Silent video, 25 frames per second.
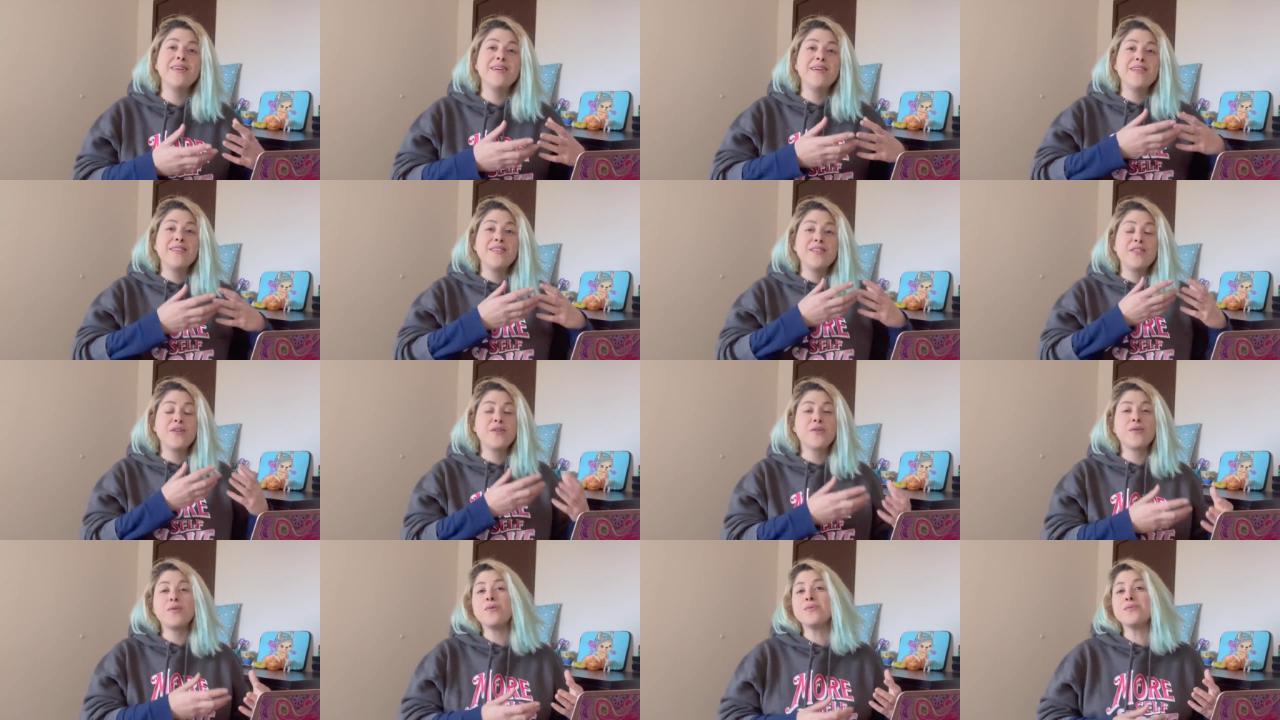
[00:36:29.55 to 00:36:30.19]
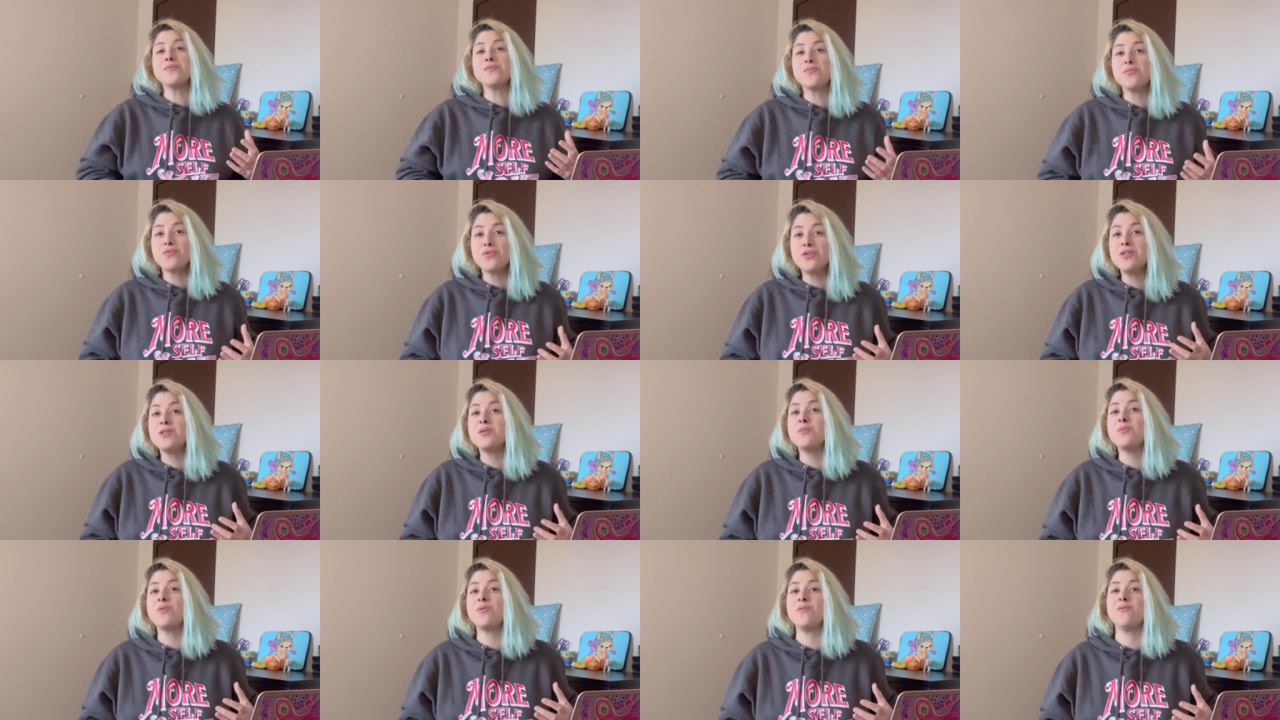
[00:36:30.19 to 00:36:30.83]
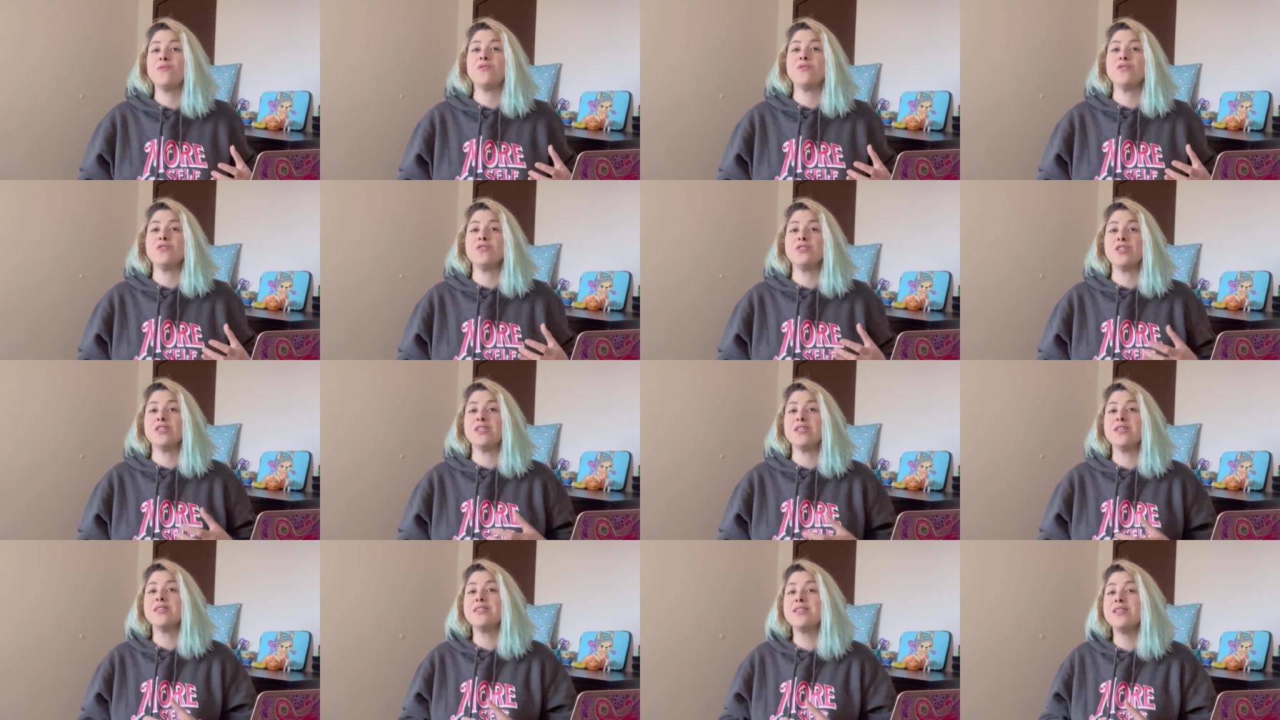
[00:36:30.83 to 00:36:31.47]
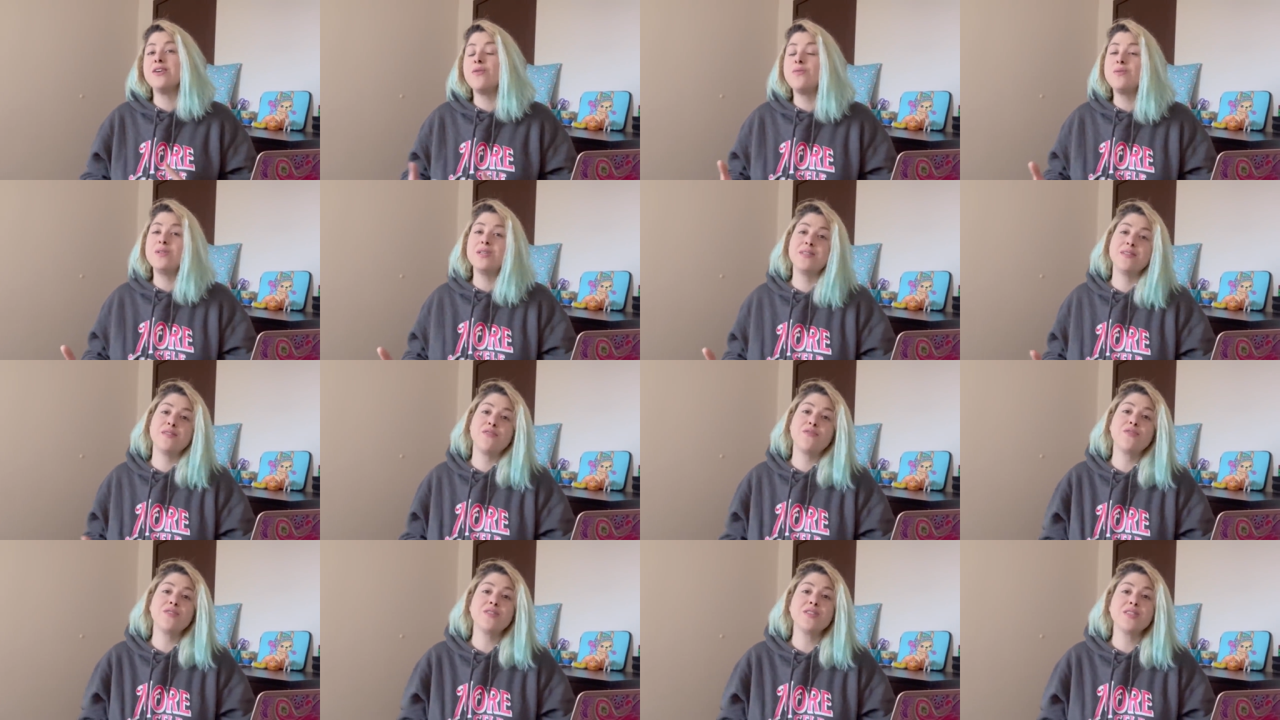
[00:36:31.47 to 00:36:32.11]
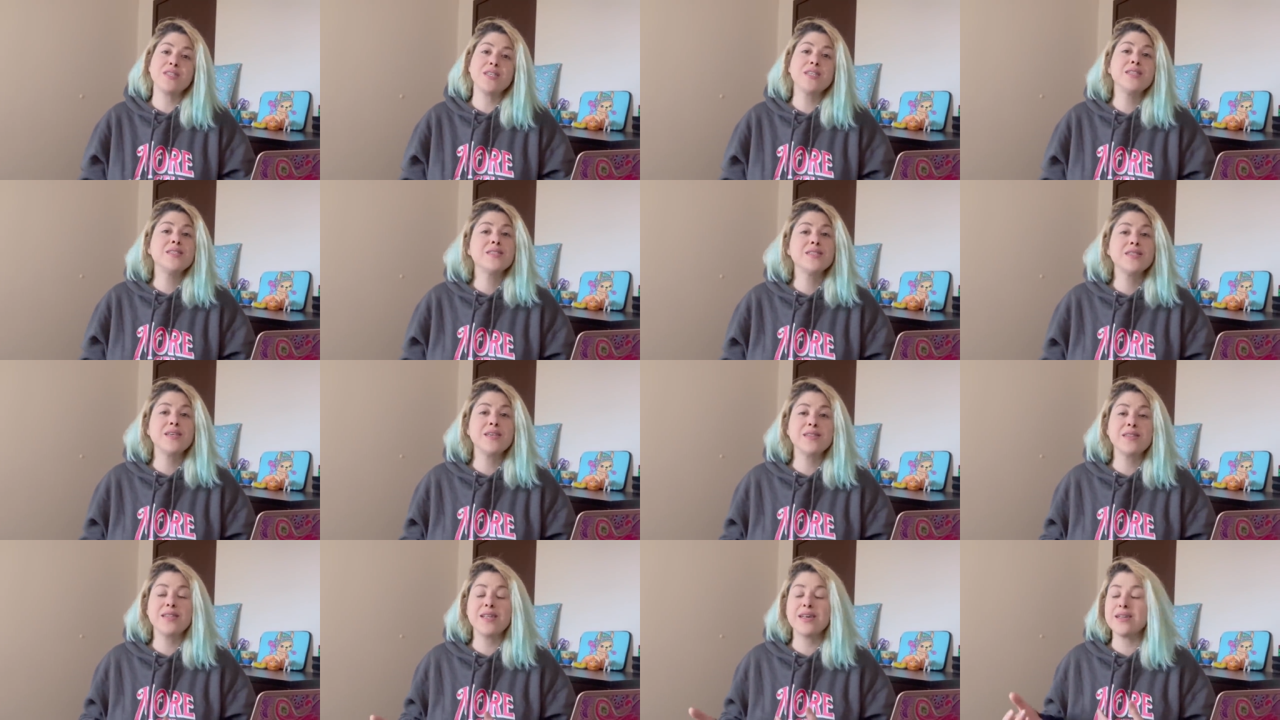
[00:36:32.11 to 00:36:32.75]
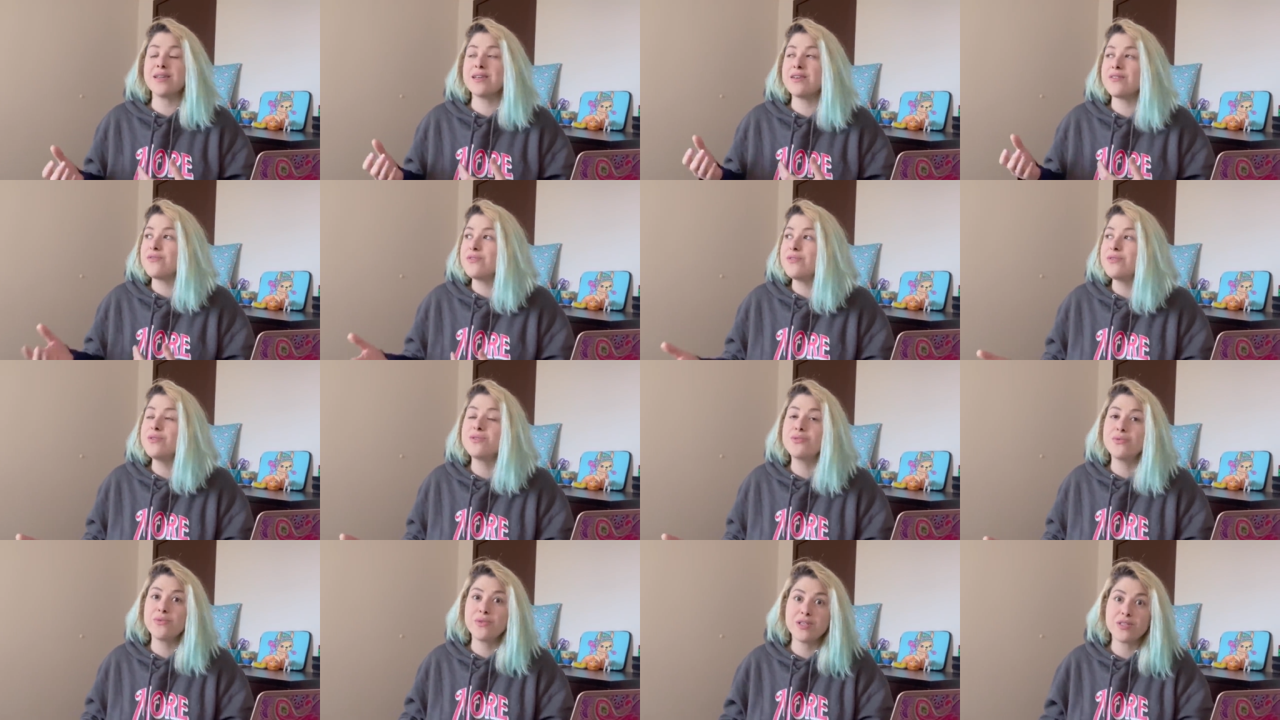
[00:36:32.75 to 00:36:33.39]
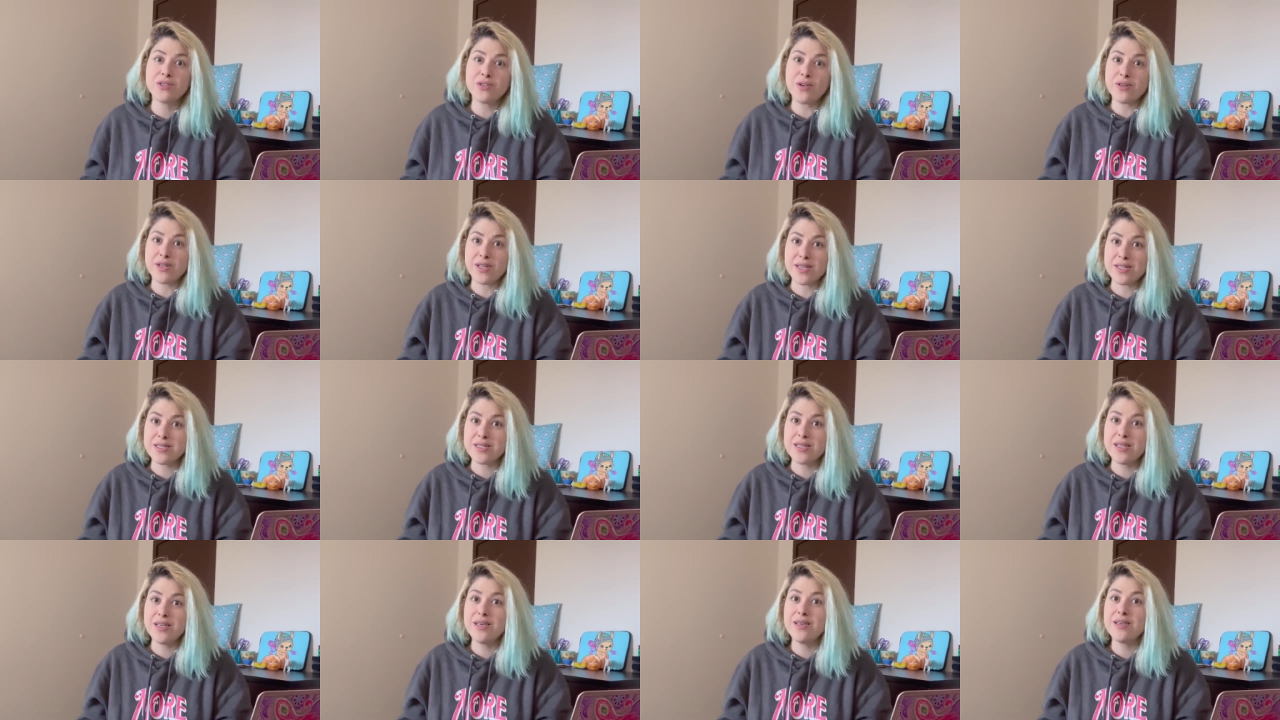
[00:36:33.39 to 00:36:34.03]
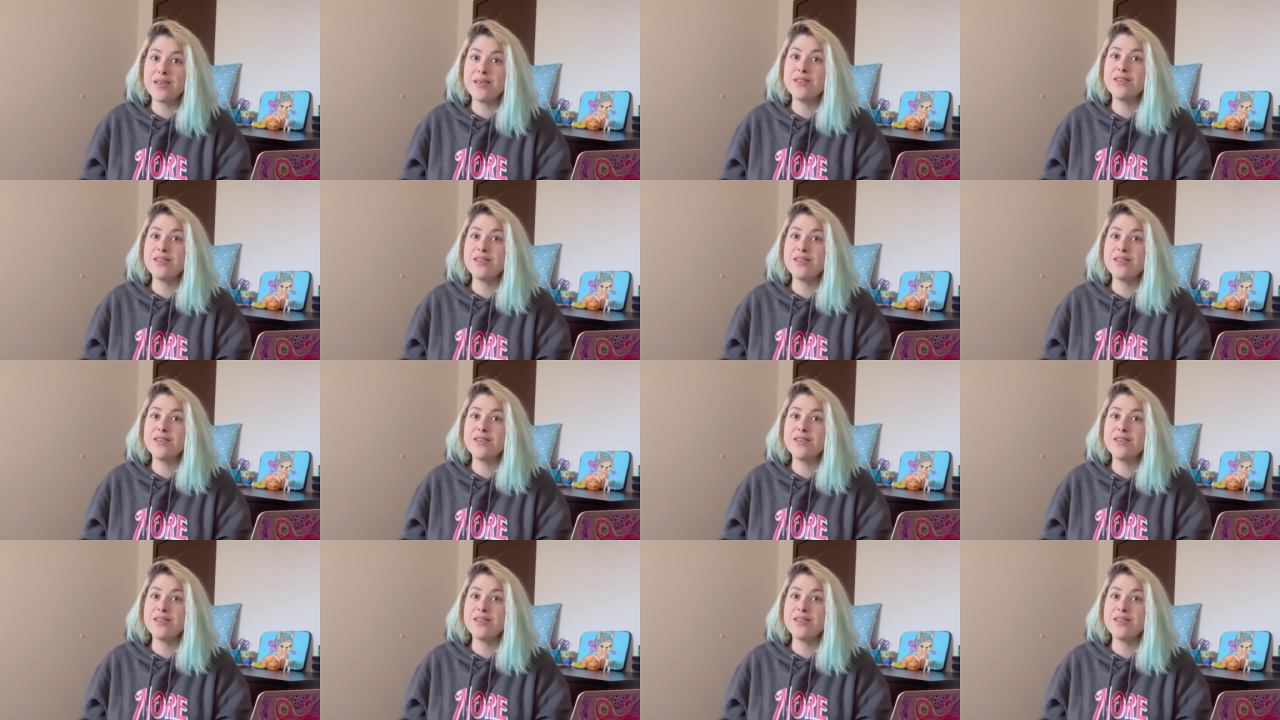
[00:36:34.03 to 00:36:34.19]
their own printable version. The only difference is that if you do this on Etsy,